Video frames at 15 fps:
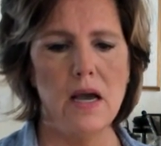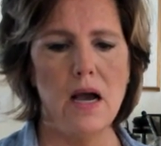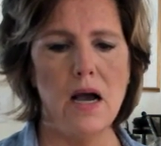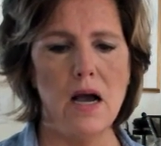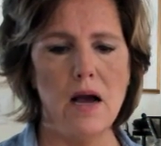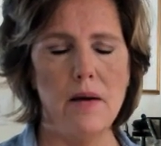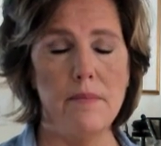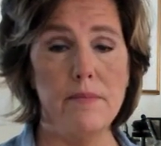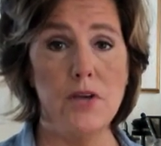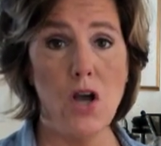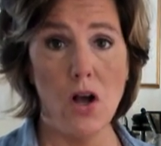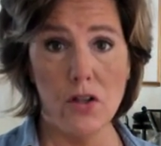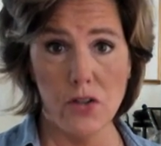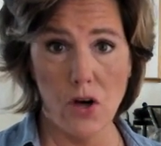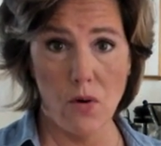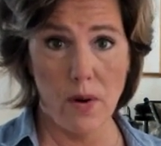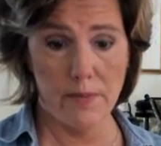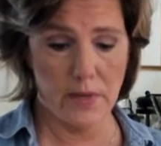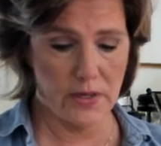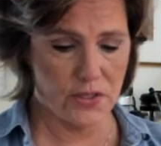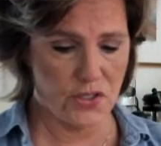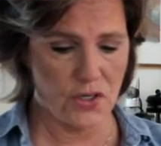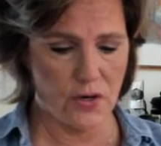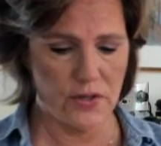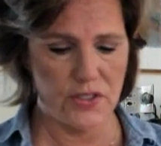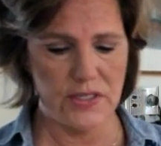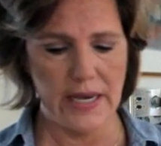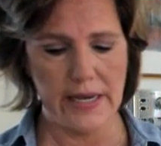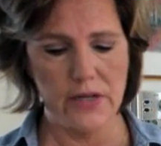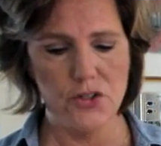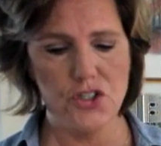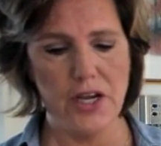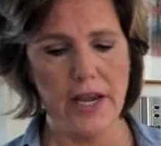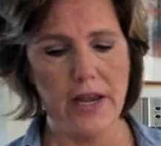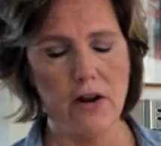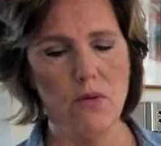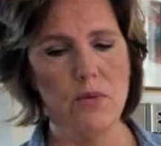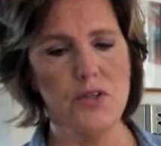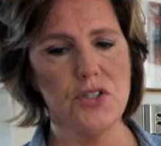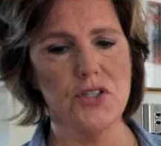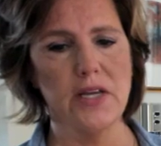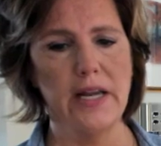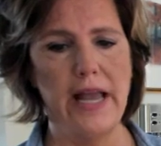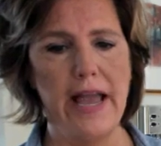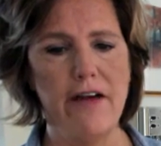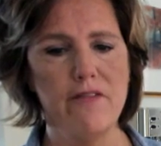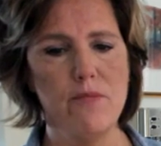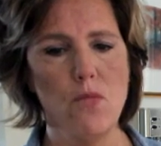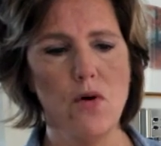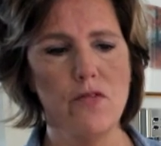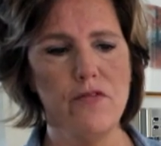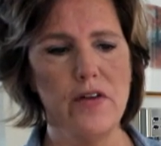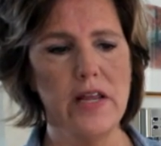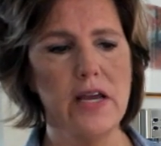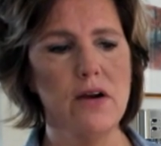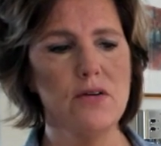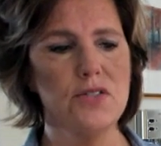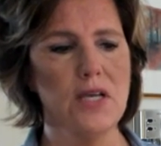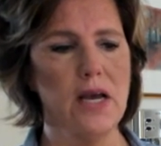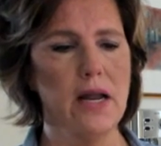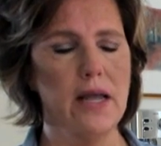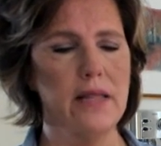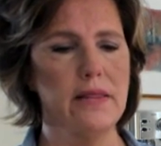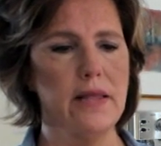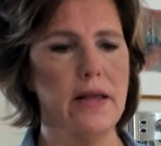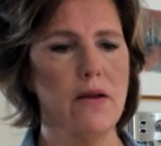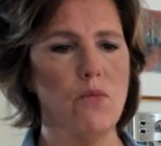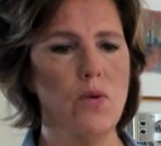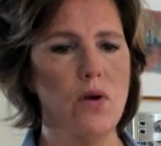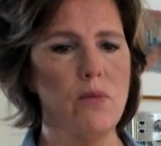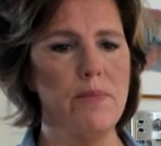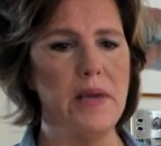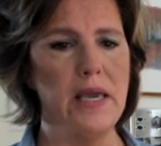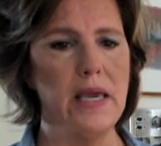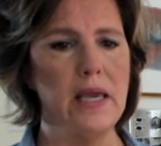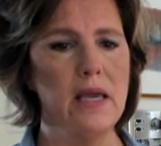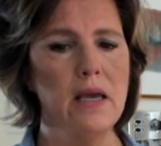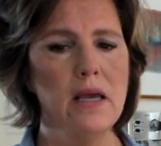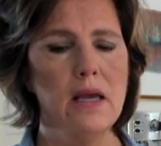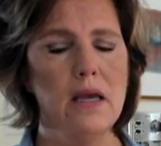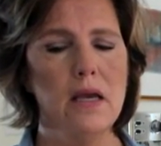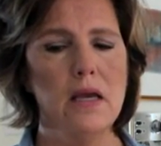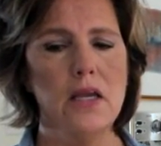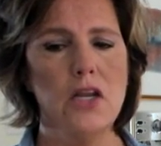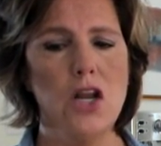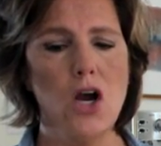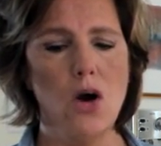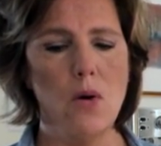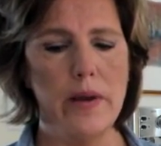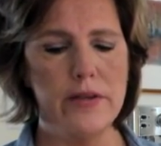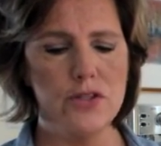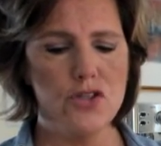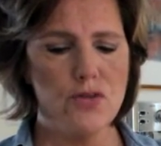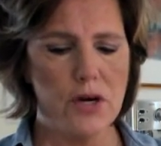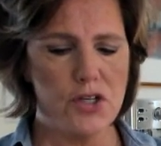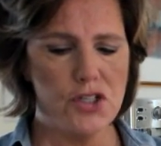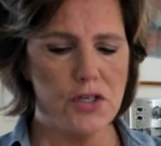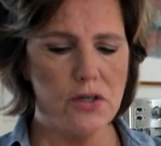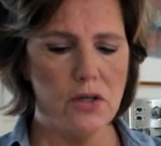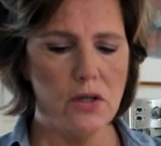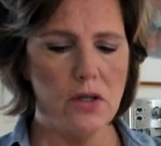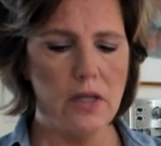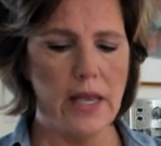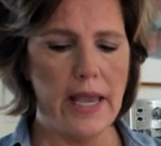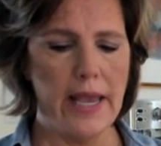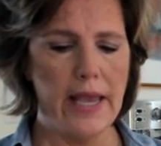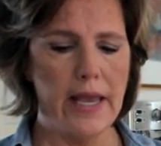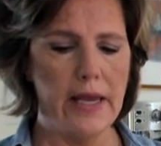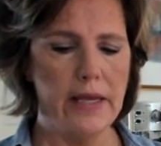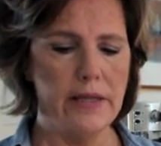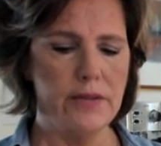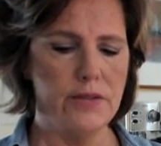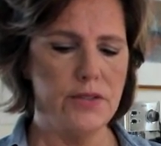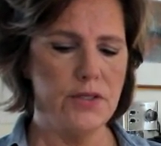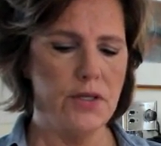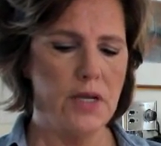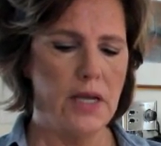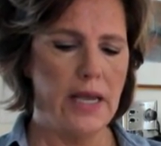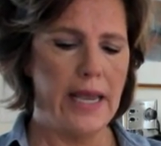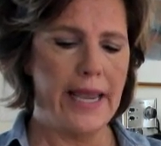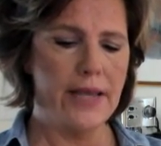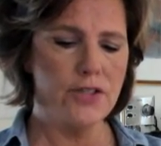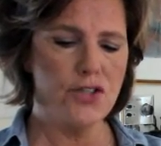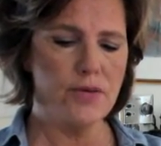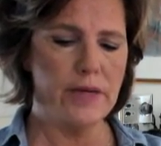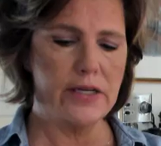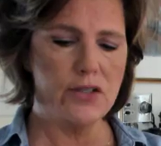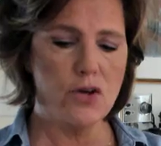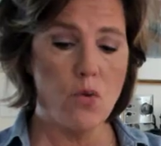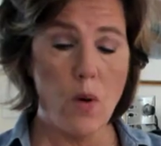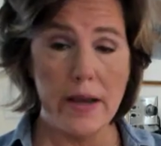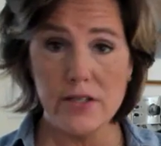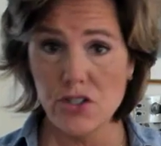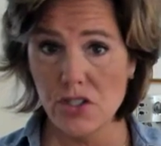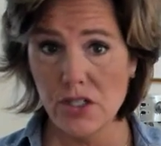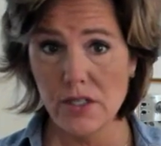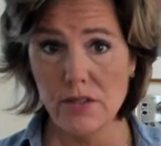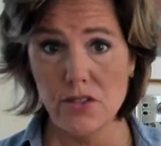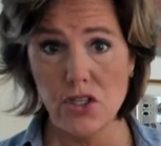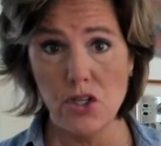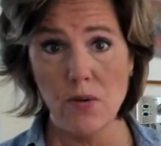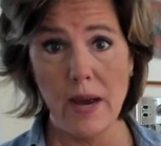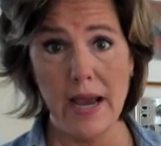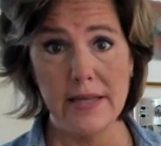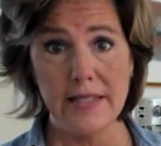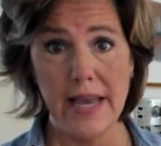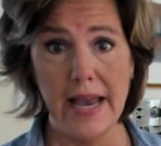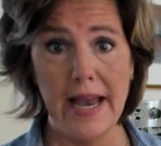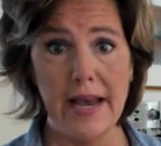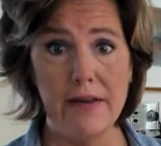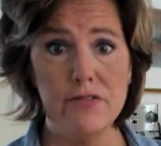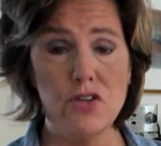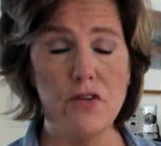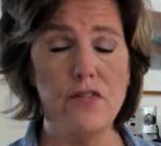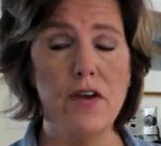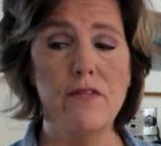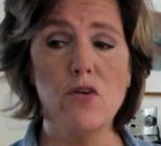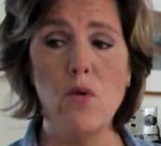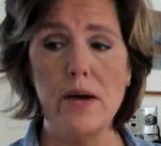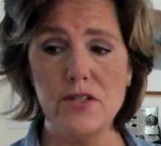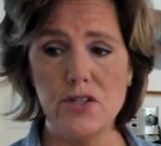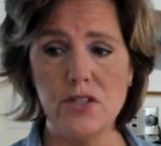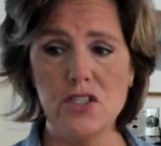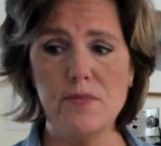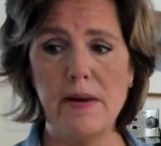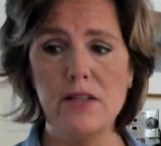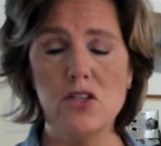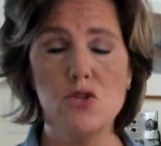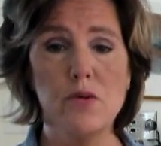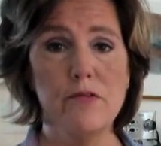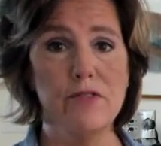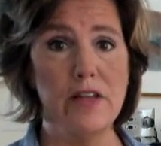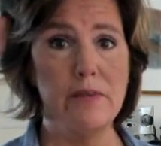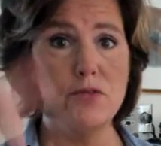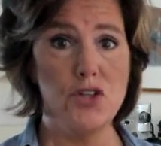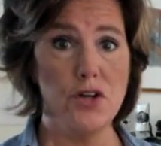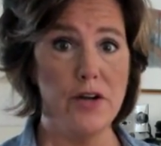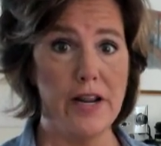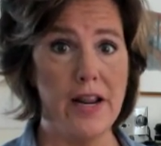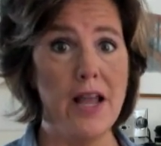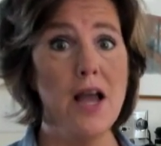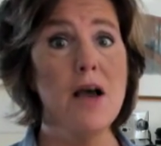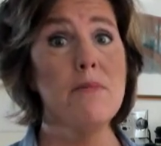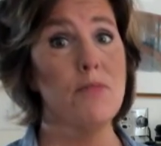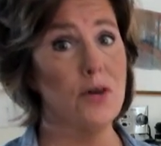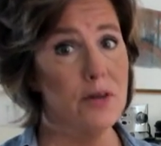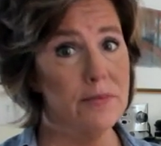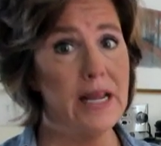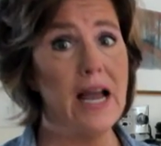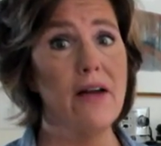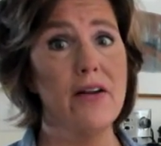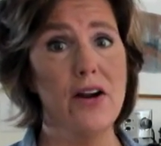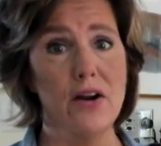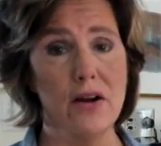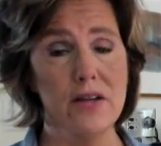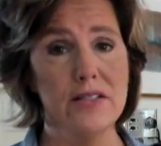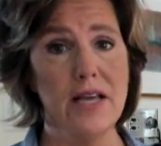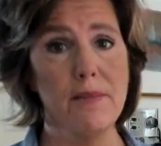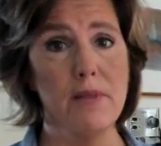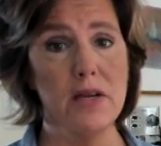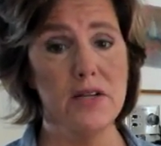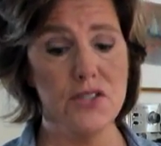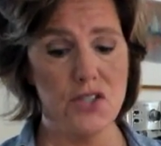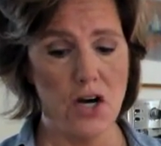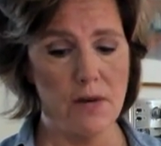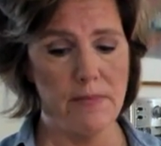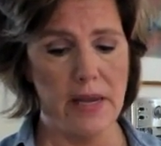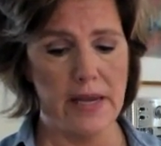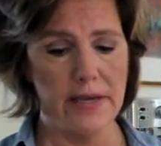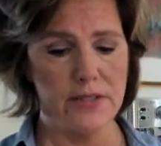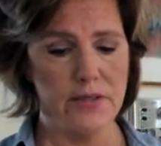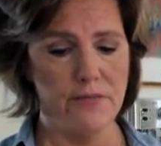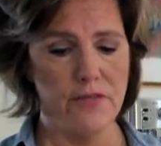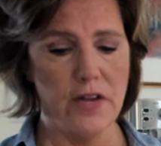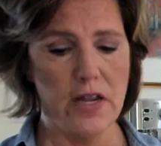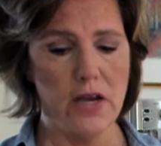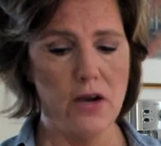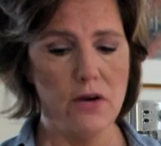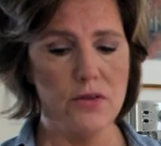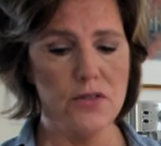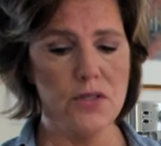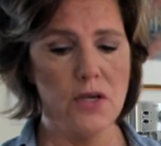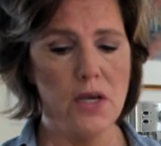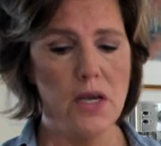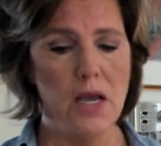Y'all know I'm going to start a second channel, which is going to have more videos on it that will be, you know, instructional and answering questions that you guys have. So if you have questions about the Twin Flame journey, put them down here because I'm going to start making some videos.